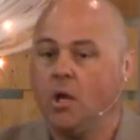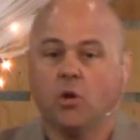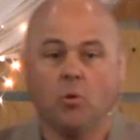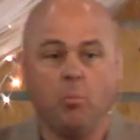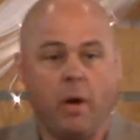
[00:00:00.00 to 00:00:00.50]

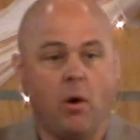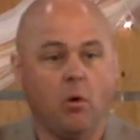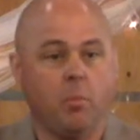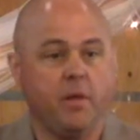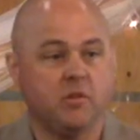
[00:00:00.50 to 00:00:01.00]
You're
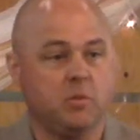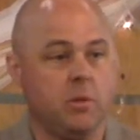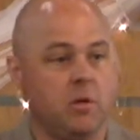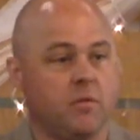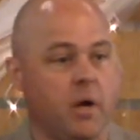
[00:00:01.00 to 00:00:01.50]
empowered by the
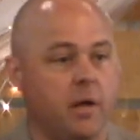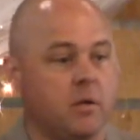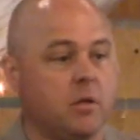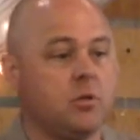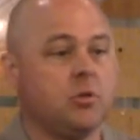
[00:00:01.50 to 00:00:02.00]
Spirit of
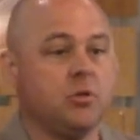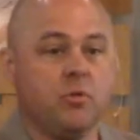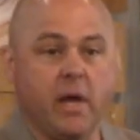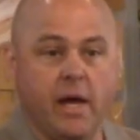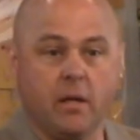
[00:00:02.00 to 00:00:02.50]
God to
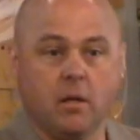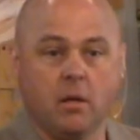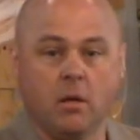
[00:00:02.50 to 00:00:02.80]
do that.